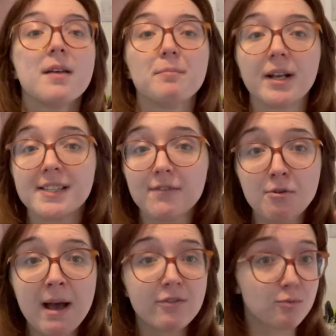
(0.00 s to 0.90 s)
Because if you
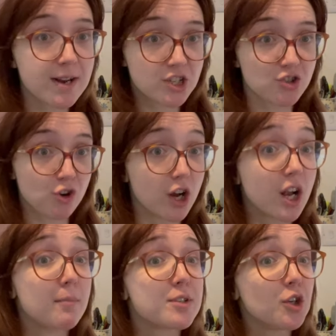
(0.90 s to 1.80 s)
have a registrar
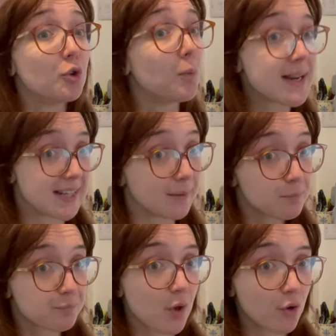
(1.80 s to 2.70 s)
come to your wedding
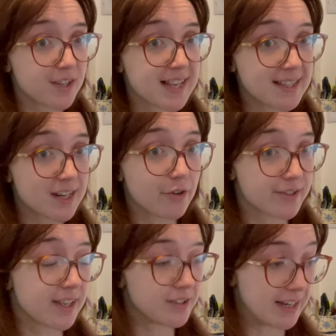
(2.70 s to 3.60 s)
on a Saturday or
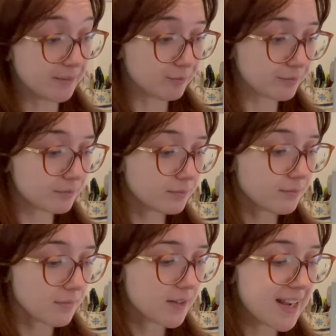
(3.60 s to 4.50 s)
Sunday
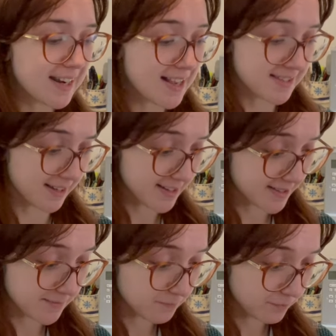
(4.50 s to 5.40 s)
in
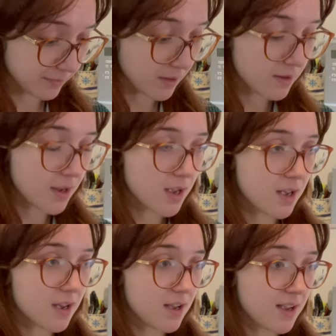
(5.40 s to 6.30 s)
Essex,
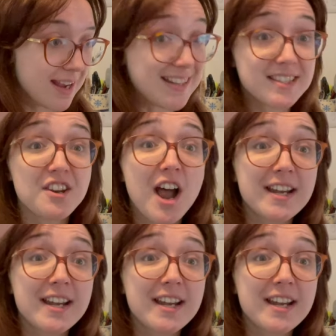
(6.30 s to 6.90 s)
it's £900.